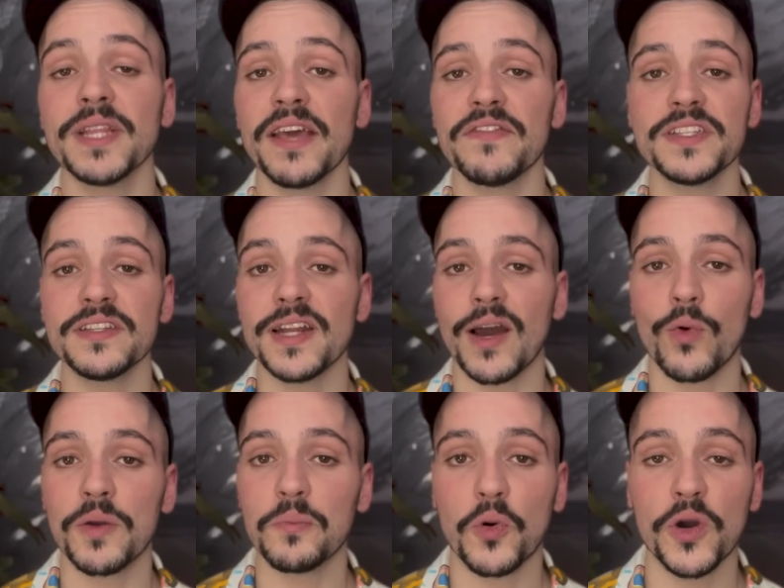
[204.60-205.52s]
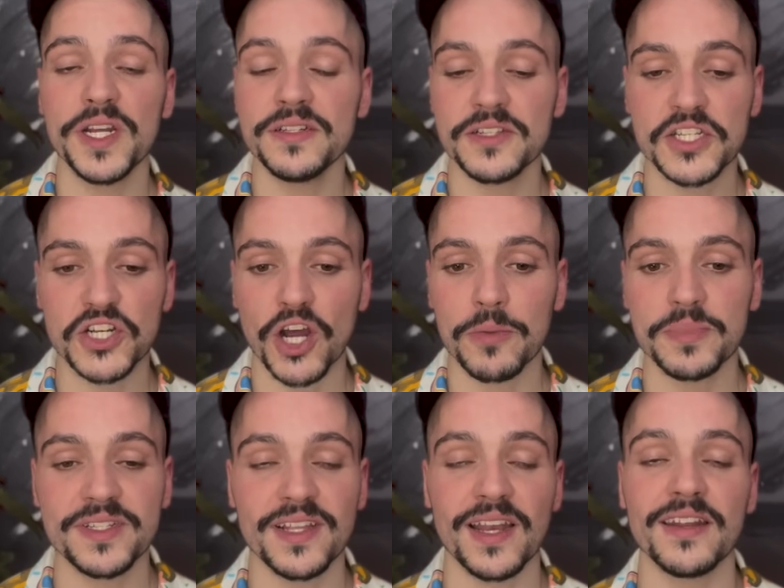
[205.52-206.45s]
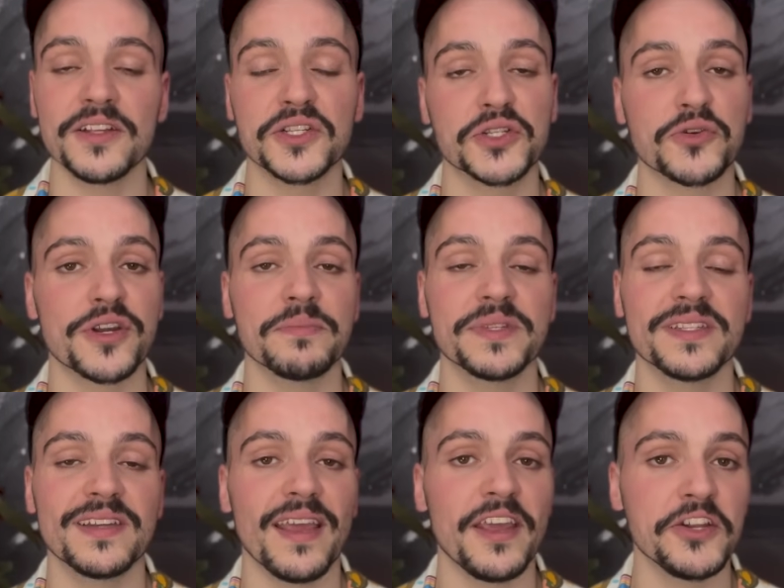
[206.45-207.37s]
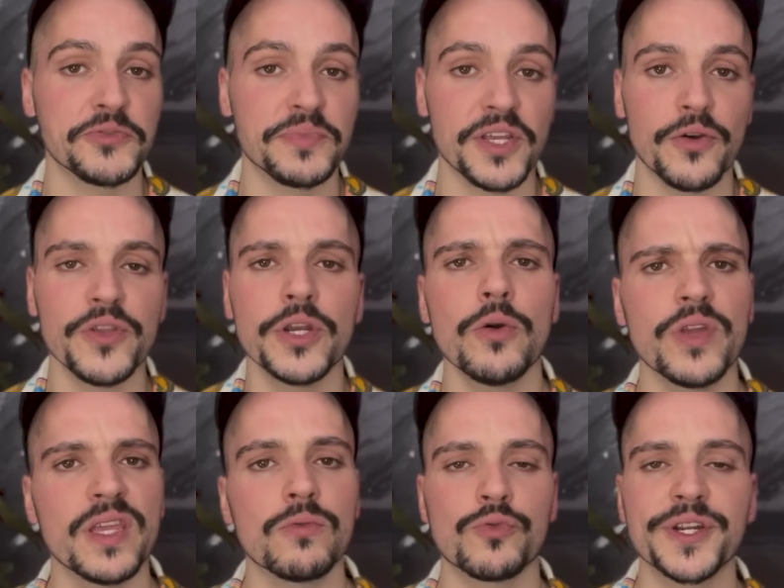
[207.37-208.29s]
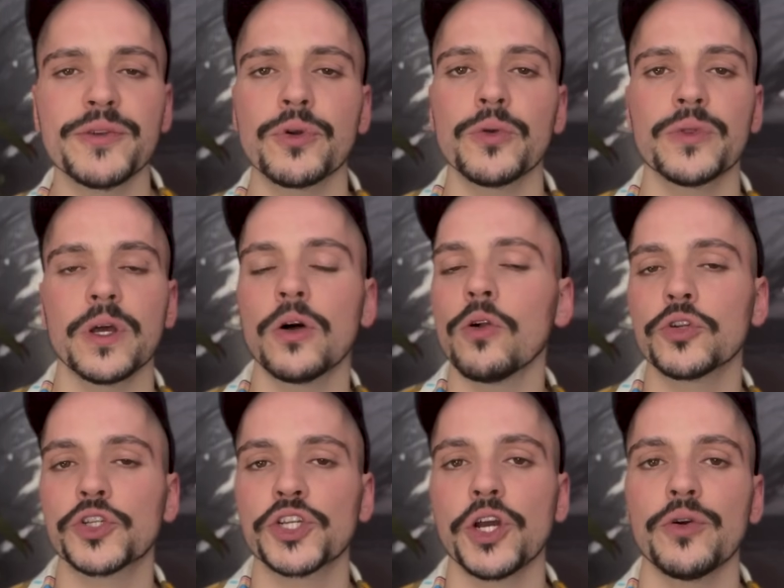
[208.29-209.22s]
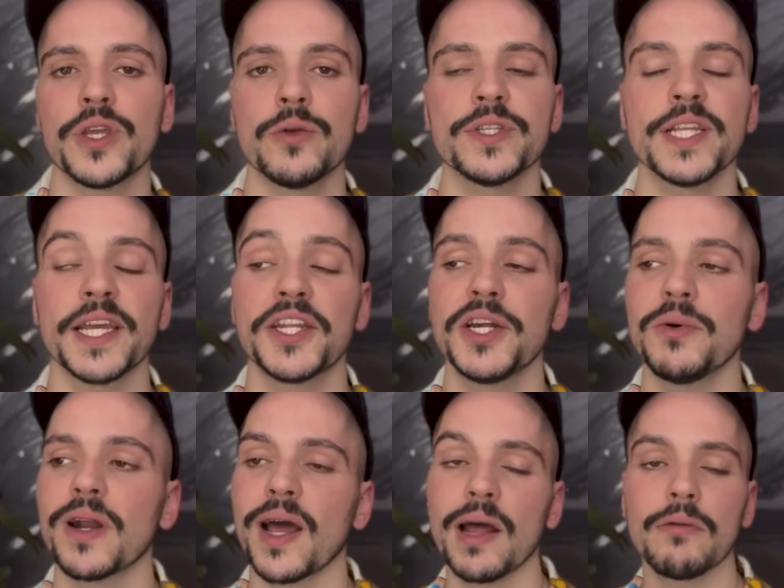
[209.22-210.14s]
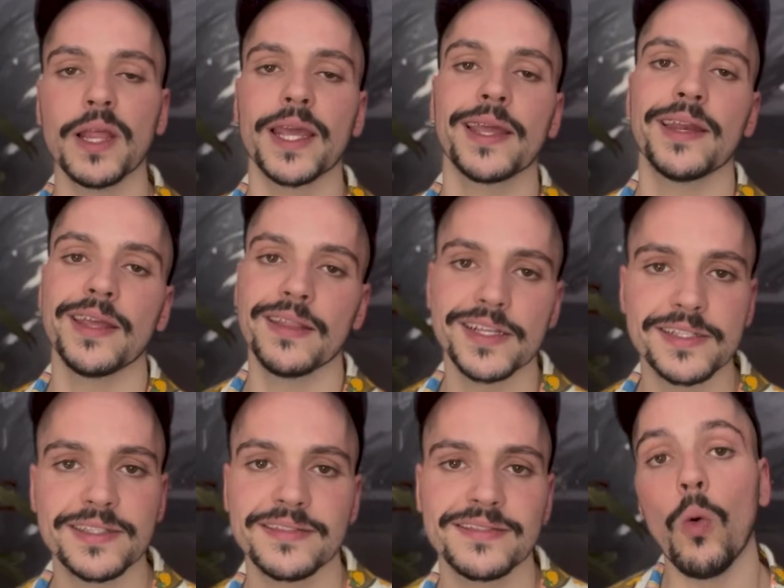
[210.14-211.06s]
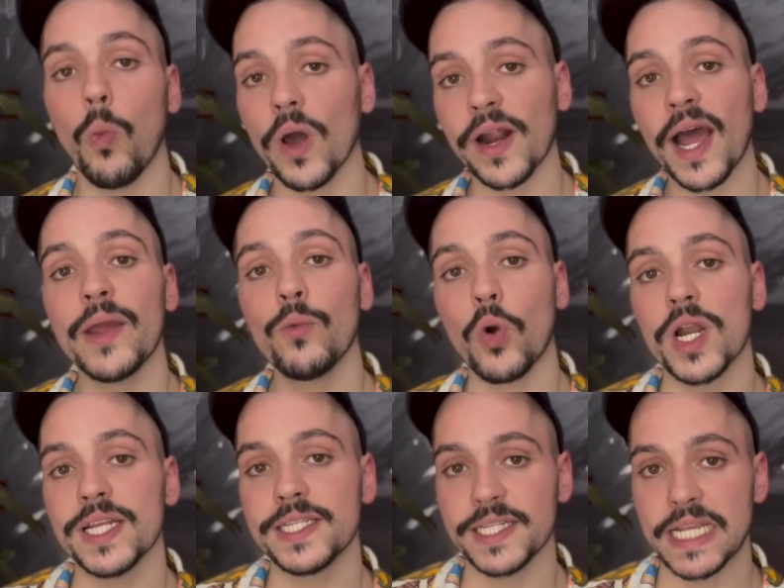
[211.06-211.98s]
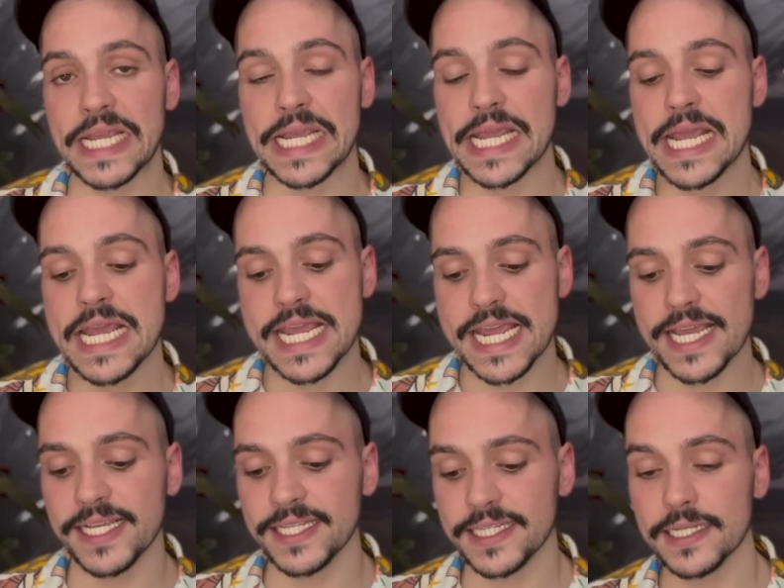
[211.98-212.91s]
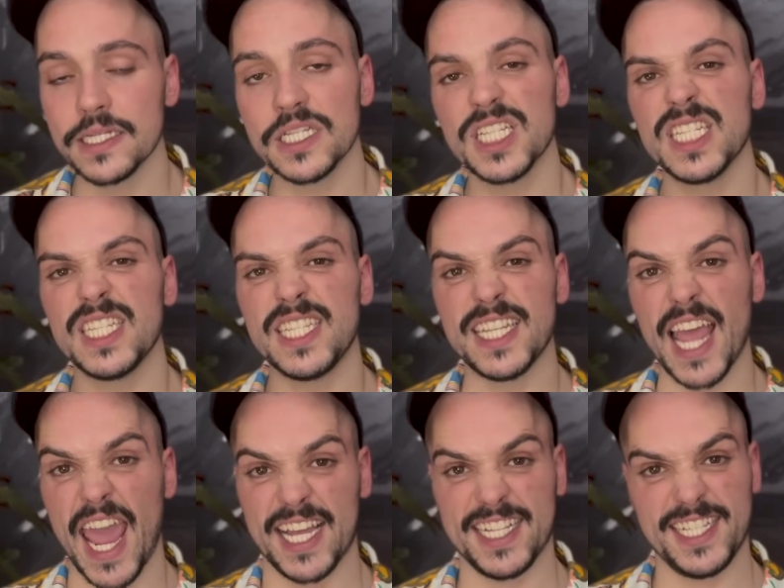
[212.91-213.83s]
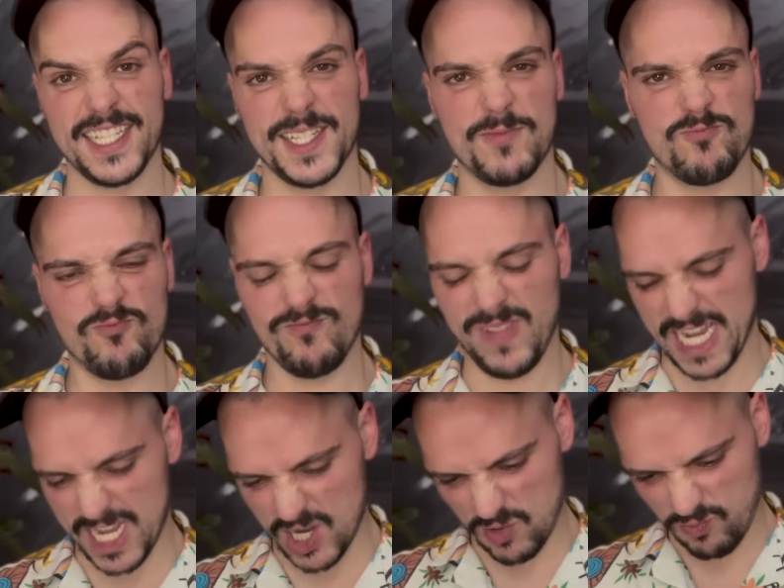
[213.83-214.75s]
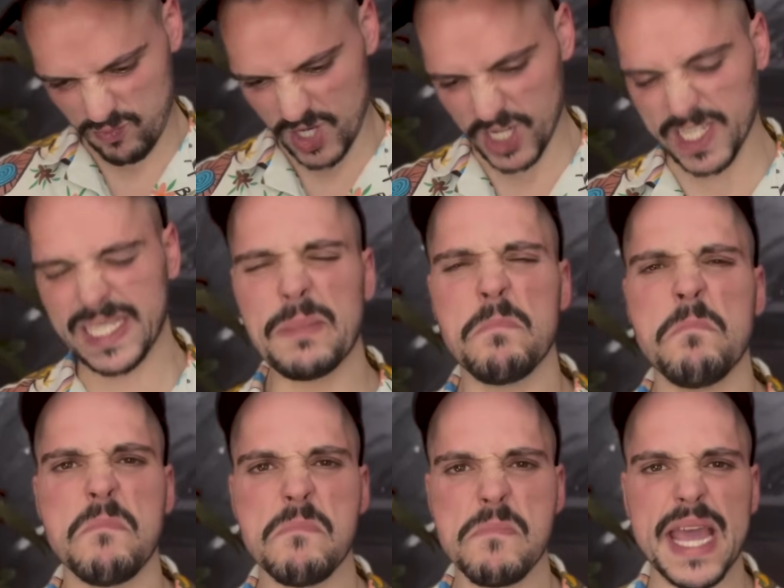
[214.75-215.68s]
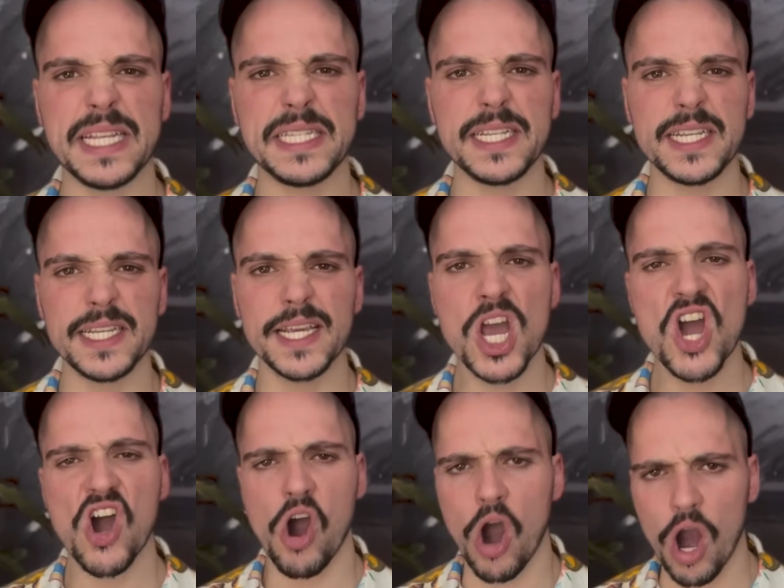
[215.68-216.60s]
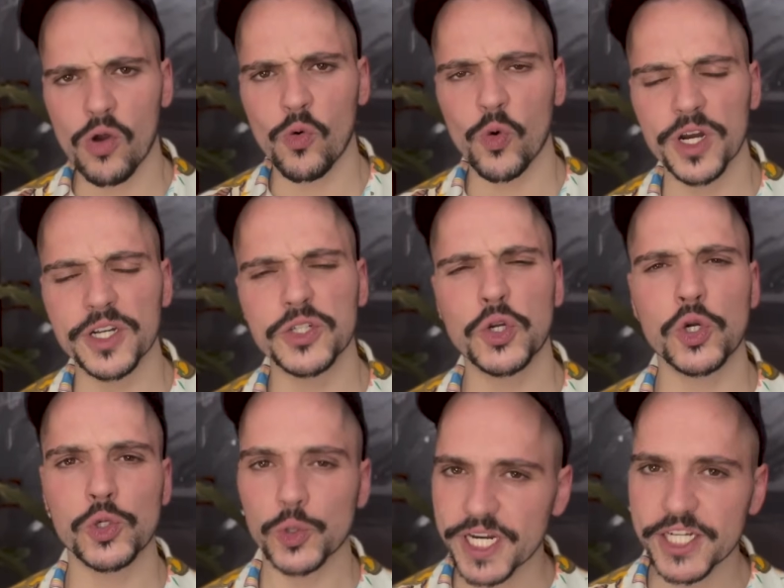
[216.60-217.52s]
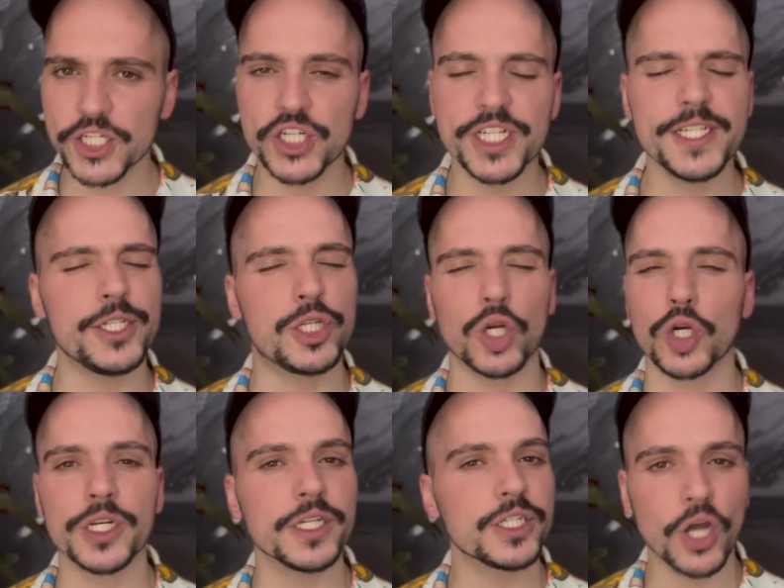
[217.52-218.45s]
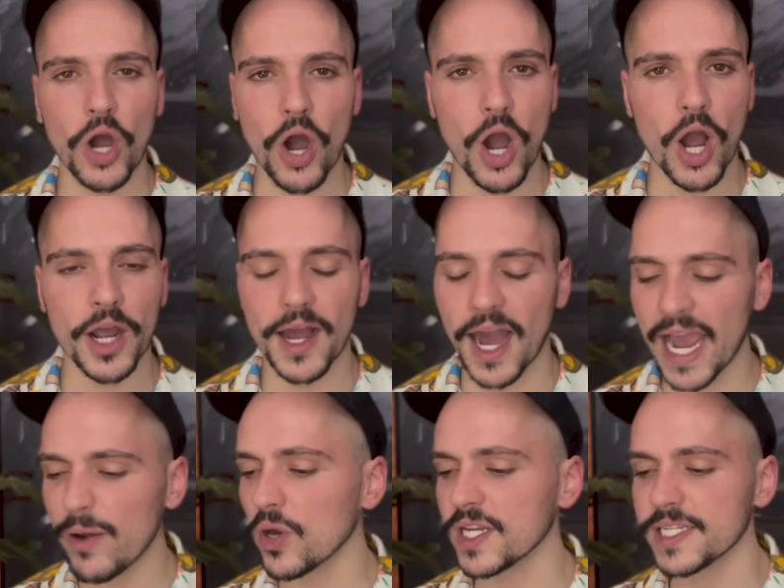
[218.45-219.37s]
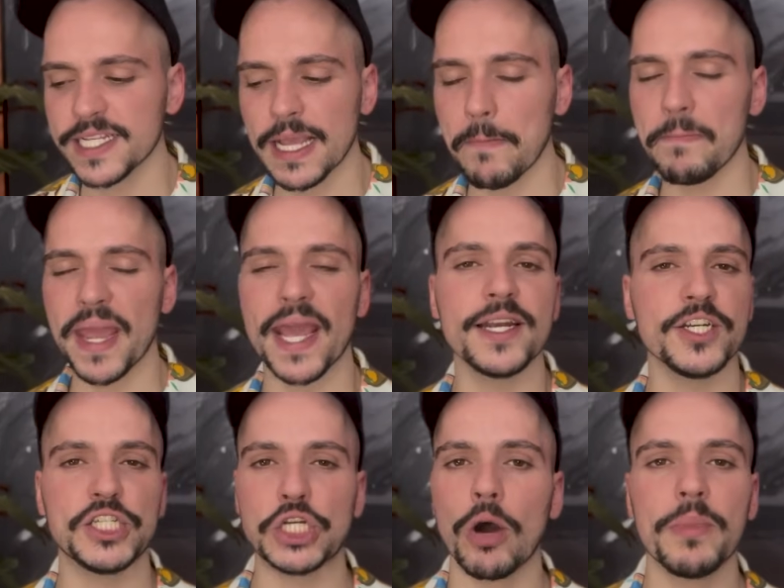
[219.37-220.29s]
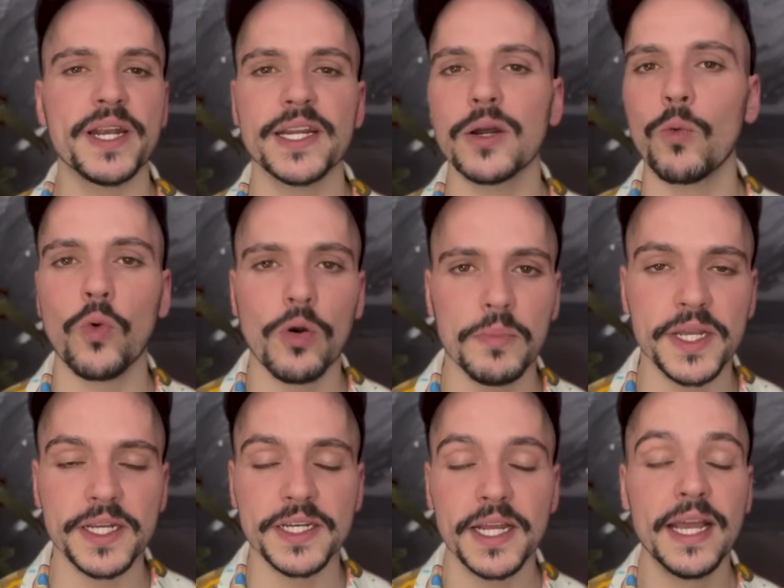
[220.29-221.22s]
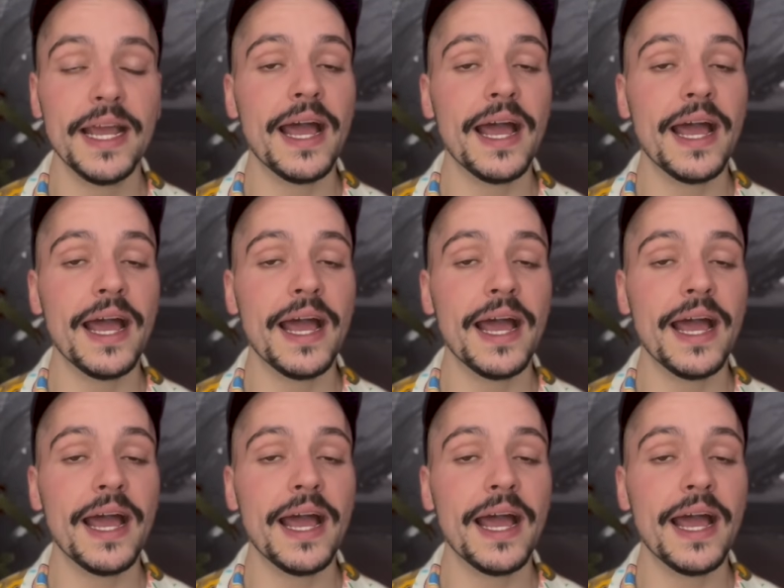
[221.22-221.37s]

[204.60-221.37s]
Levinson at one point stopped sending scripts to HBO. You know, he rewrote the whole show. He was like, you know what? I don't like any of this. What I want to see is sex. Like, just messy, awkward, cringy, dirty talk. I want to see a man dominate a woman.